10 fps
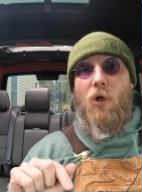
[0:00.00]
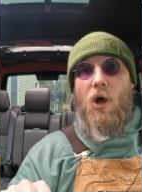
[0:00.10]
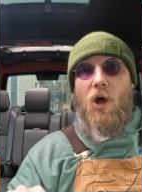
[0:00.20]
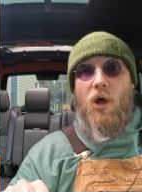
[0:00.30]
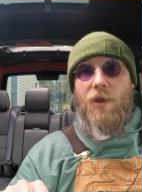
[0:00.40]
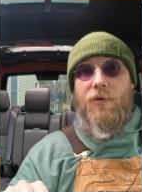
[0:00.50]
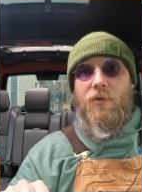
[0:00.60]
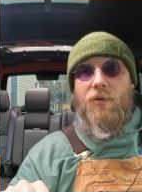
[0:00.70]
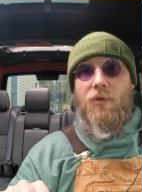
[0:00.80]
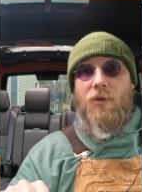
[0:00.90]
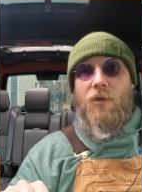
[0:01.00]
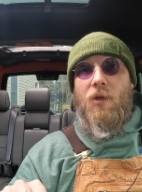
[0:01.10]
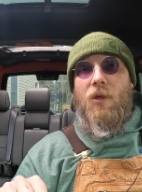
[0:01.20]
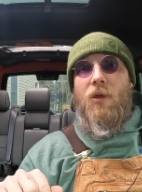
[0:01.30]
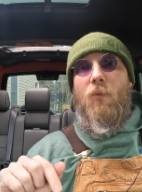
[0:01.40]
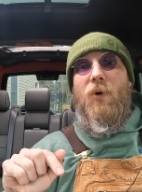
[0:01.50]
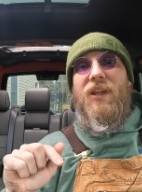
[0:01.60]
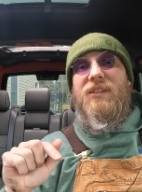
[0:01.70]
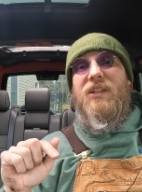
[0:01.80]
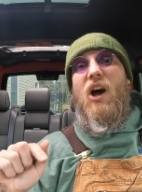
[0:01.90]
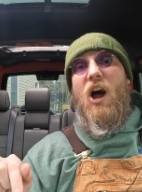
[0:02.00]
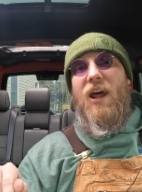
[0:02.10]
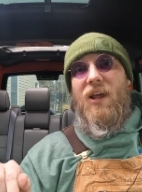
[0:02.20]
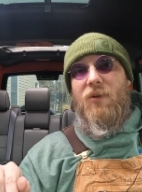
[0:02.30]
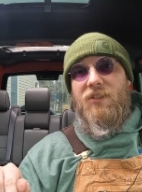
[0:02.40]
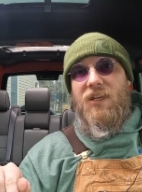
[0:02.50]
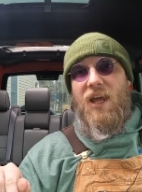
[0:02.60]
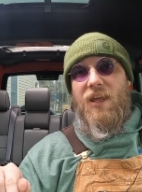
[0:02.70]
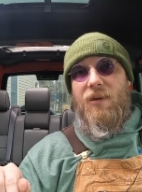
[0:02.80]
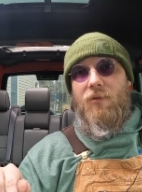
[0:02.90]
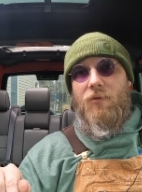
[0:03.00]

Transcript: on when it's hot outside